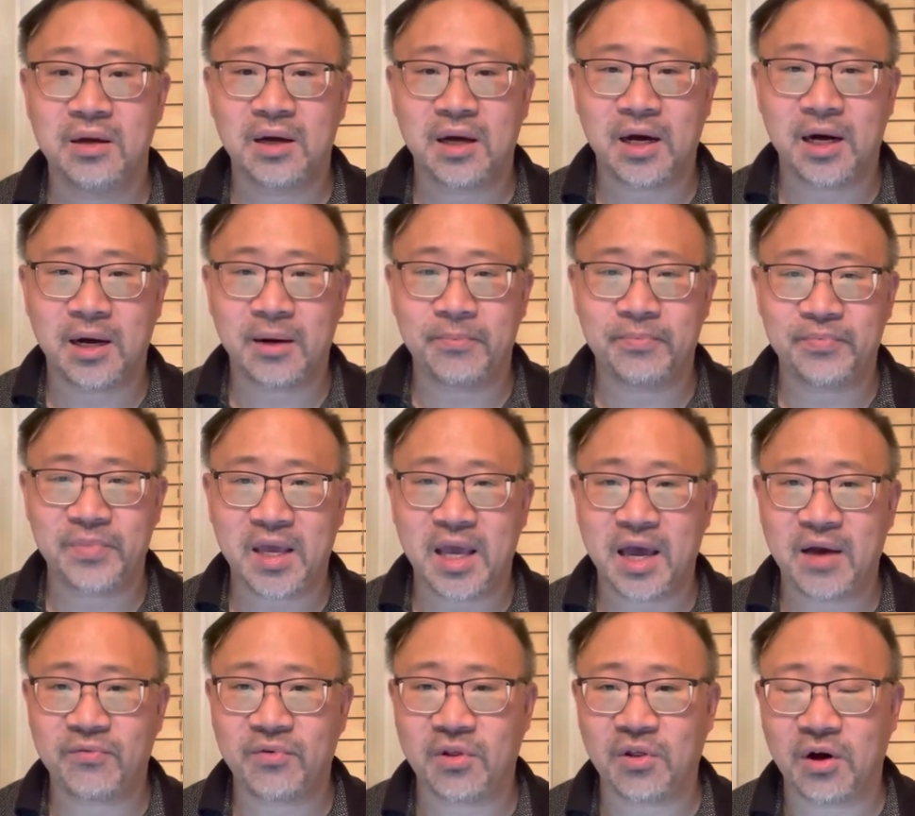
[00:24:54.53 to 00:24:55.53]
um, they
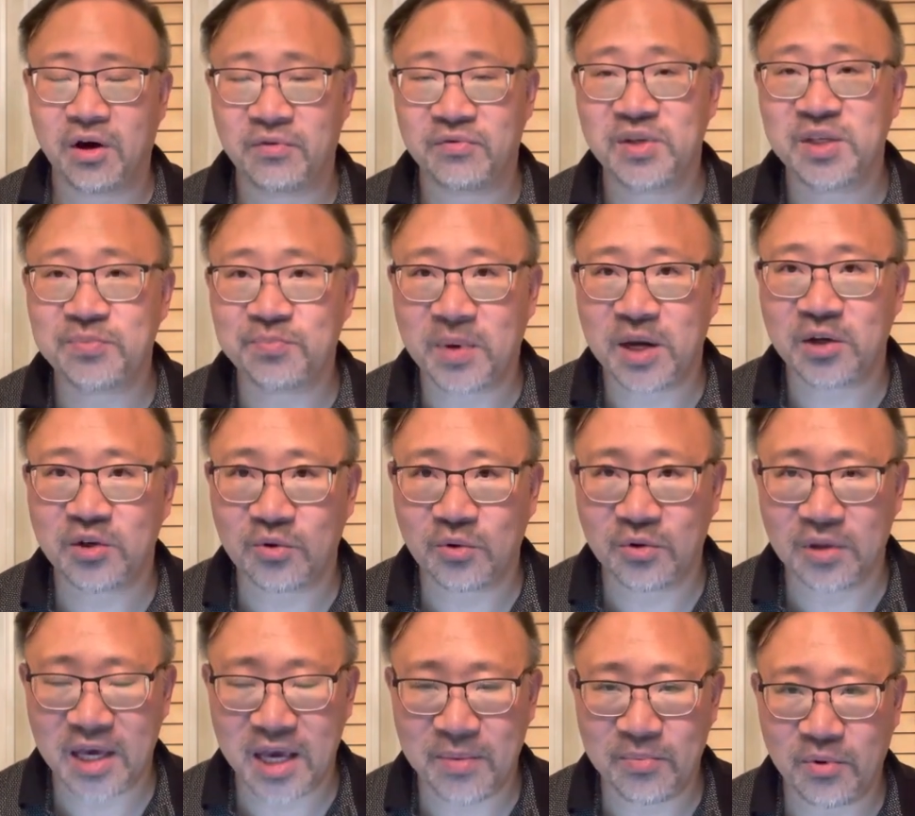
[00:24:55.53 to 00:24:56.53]
have a lot of special
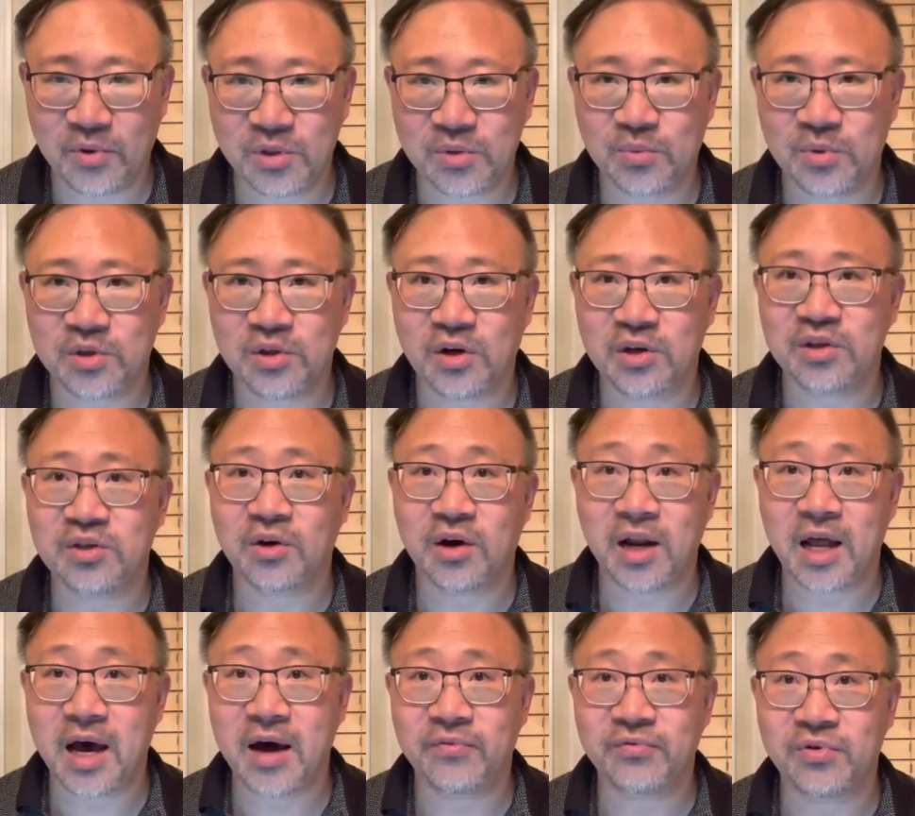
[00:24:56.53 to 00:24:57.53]
labels which are sought
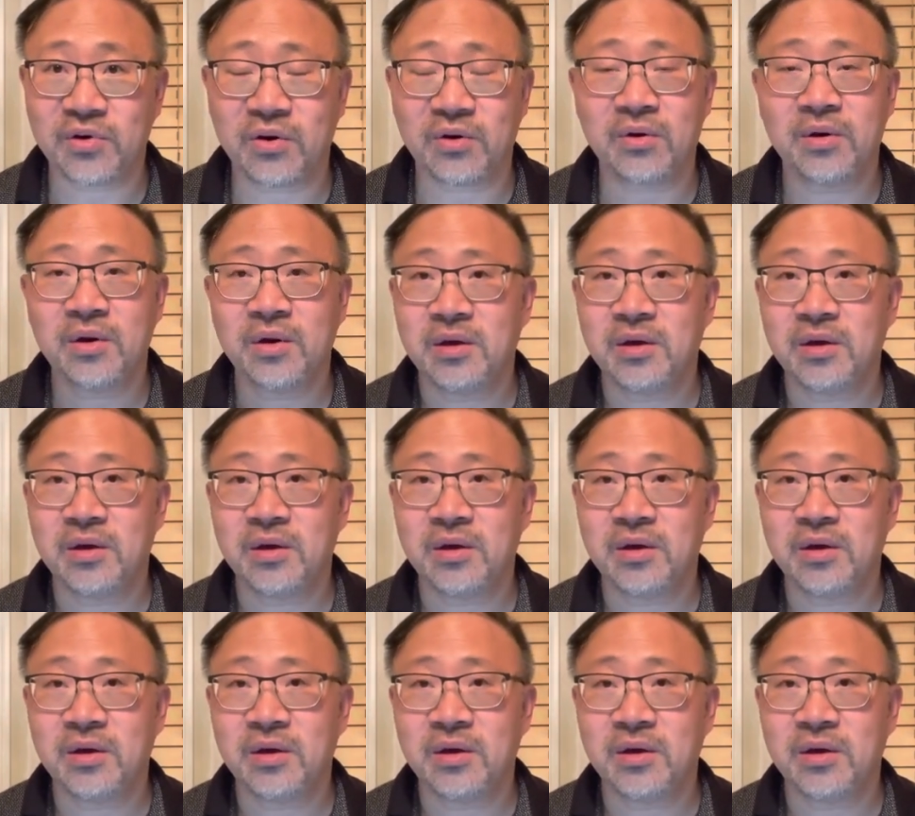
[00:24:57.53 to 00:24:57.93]
after.